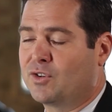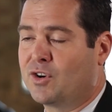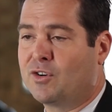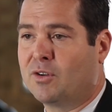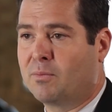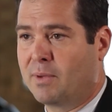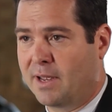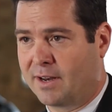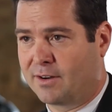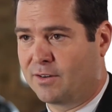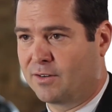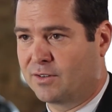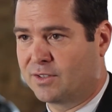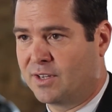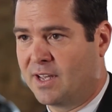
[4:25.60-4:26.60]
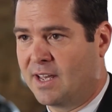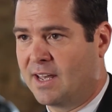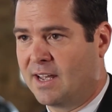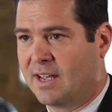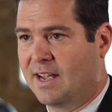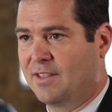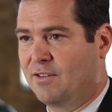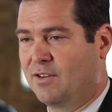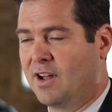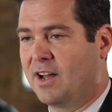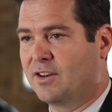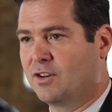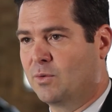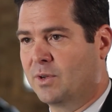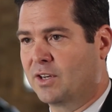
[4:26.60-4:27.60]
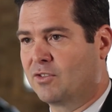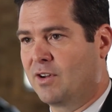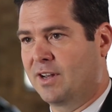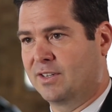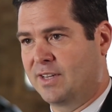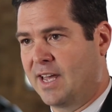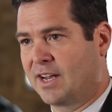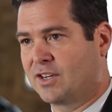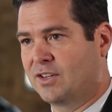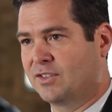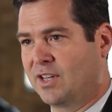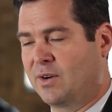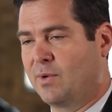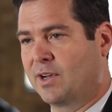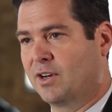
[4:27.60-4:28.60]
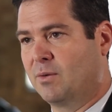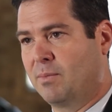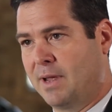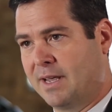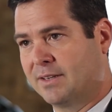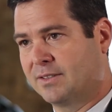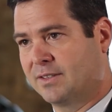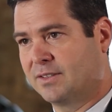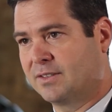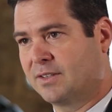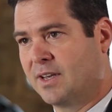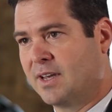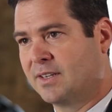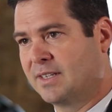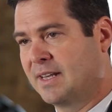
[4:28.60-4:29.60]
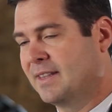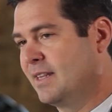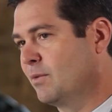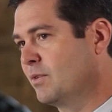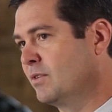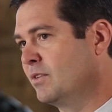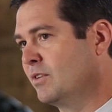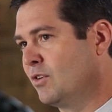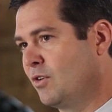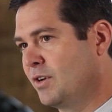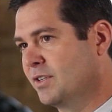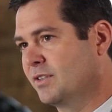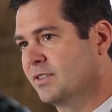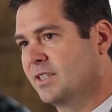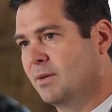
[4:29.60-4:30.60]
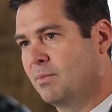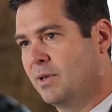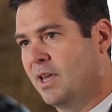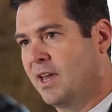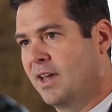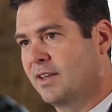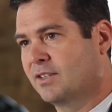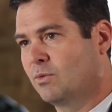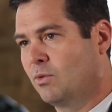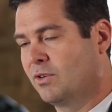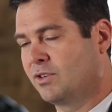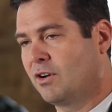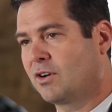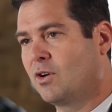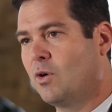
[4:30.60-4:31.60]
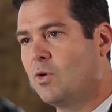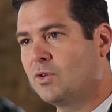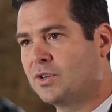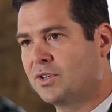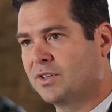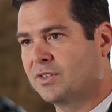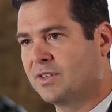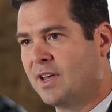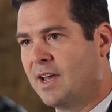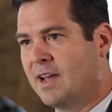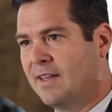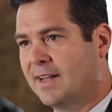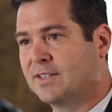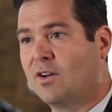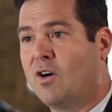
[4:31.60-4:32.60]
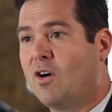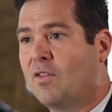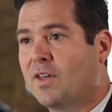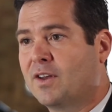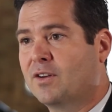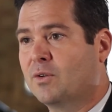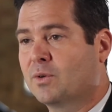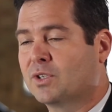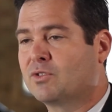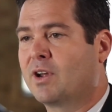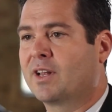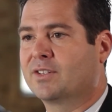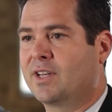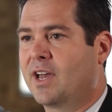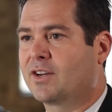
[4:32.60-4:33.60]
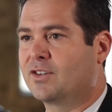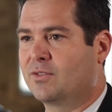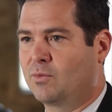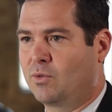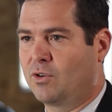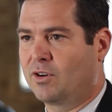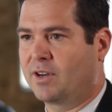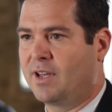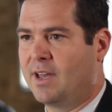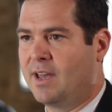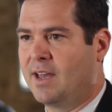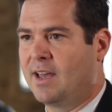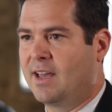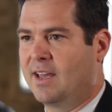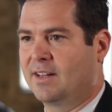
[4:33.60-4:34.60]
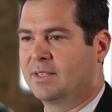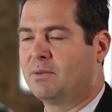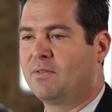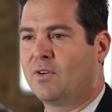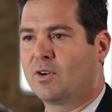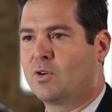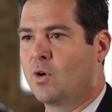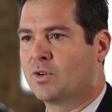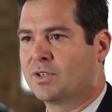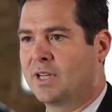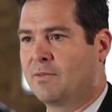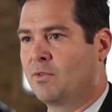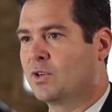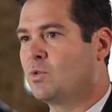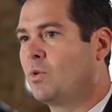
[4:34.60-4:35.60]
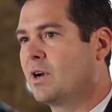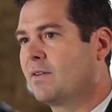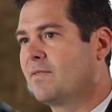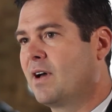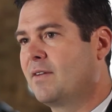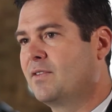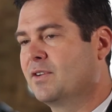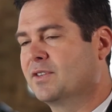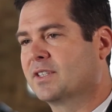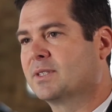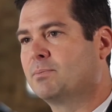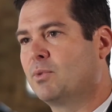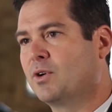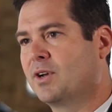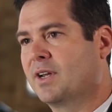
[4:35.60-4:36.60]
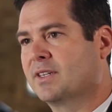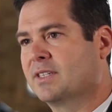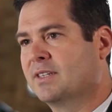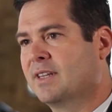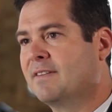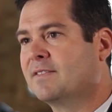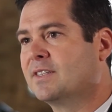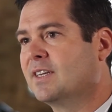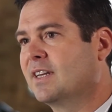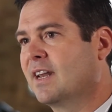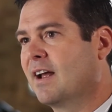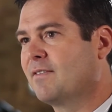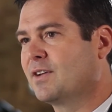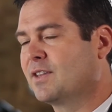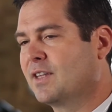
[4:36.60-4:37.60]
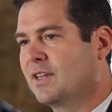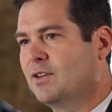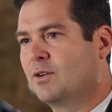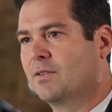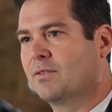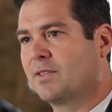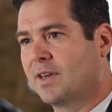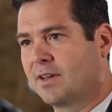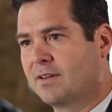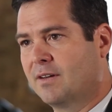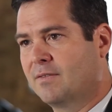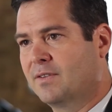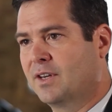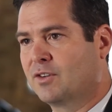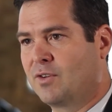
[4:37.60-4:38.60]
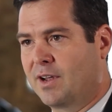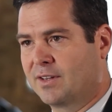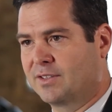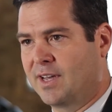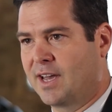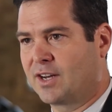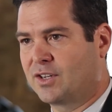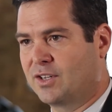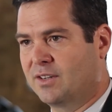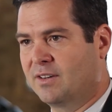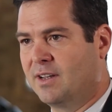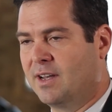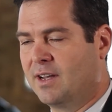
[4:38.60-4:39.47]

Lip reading: are general bankers, and they're not doing transactions on a regular basis. Same thing with attorneys and CPAs. Whereas our coaches, that's all they do is transaction work. And some of our coaches have over 25 years experience, and they've seen everything that you can think of in a transaction.